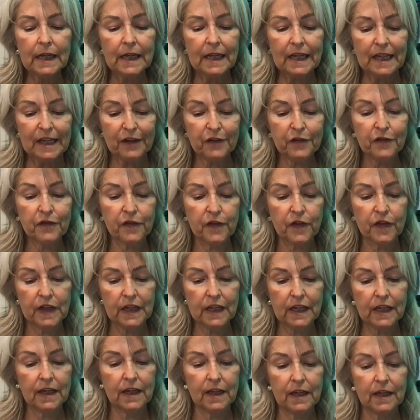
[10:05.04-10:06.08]
If
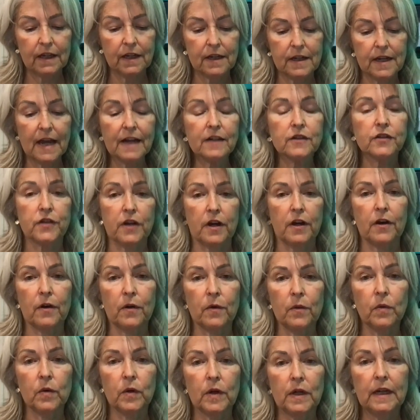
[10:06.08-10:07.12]
the
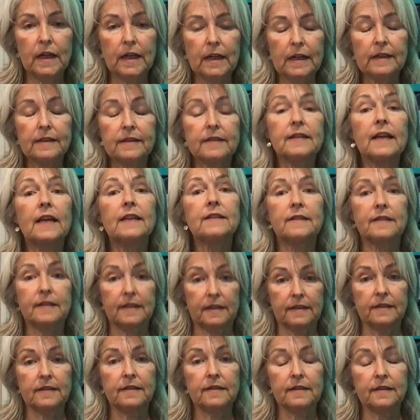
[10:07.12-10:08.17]
Necto
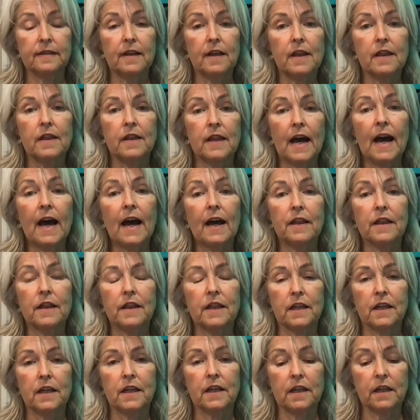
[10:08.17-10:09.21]
senses that
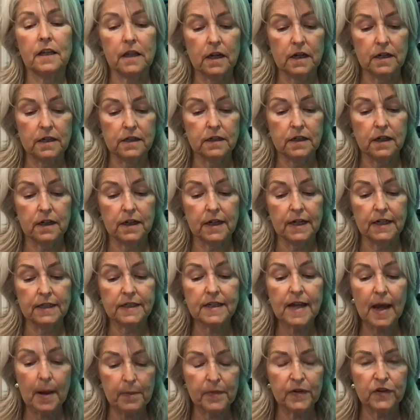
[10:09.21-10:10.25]
the
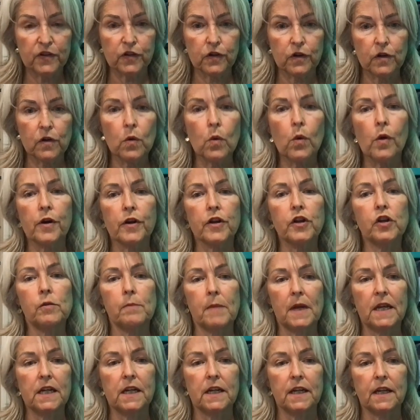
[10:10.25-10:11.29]
temperature or
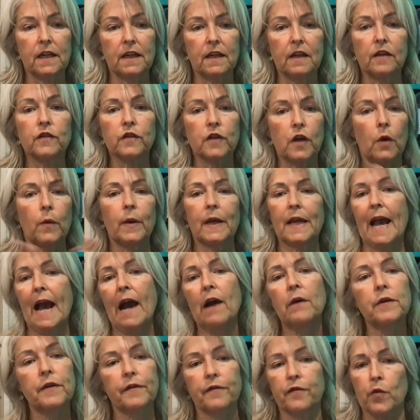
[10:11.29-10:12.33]
humidity is going
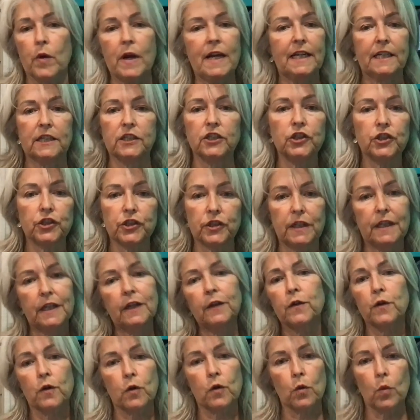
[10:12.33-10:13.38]
out of range,
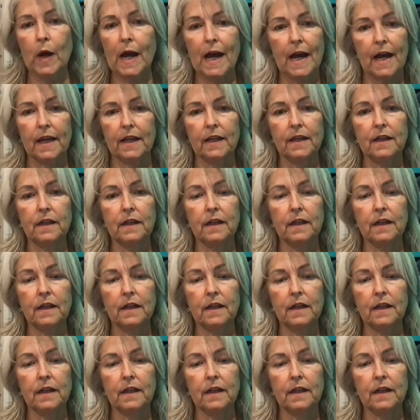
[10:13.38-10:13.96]
either way,